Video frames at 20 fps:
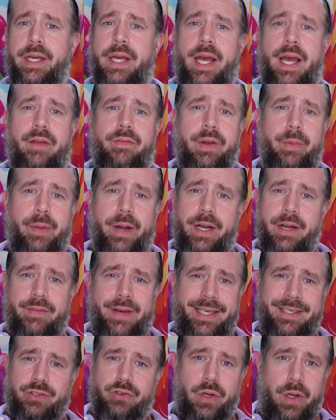every brand of
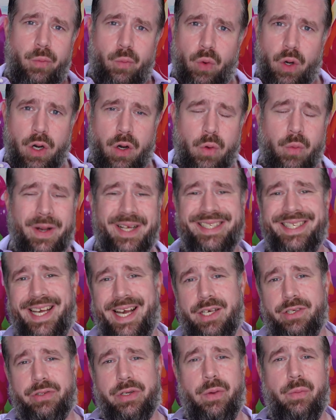ice cream world. When I say
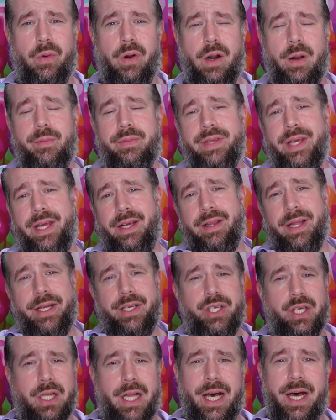ice cream world, I'm saying like
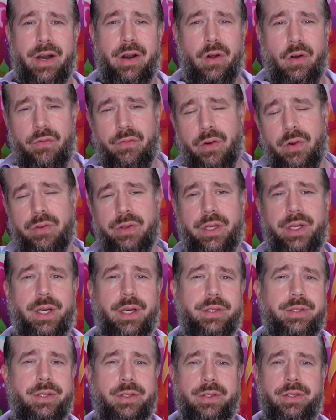gelato, frozen
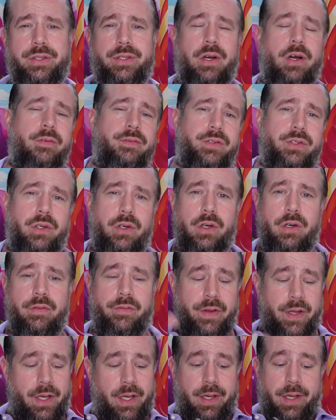custard, soft
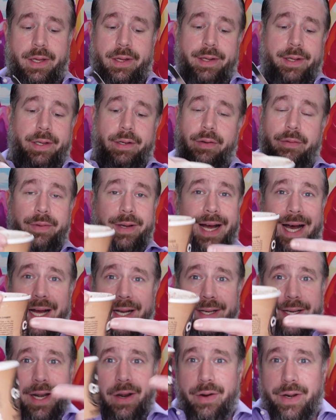serve,
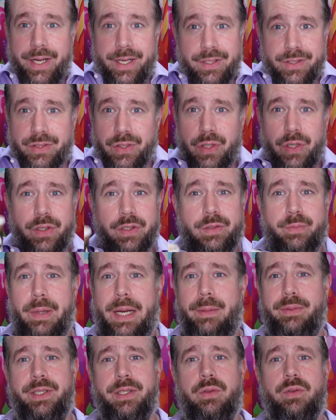non-dairy desserts,
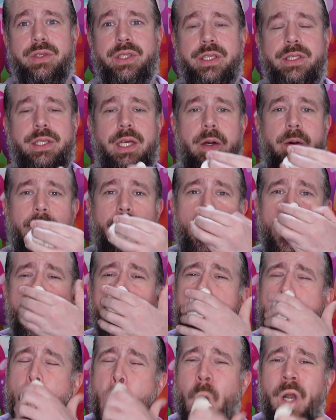popsicles, etc.
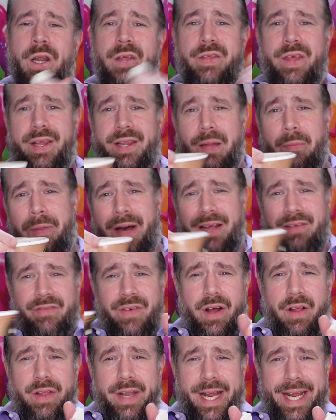Anything that might
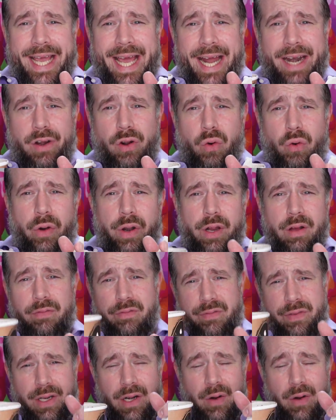fall in that category of,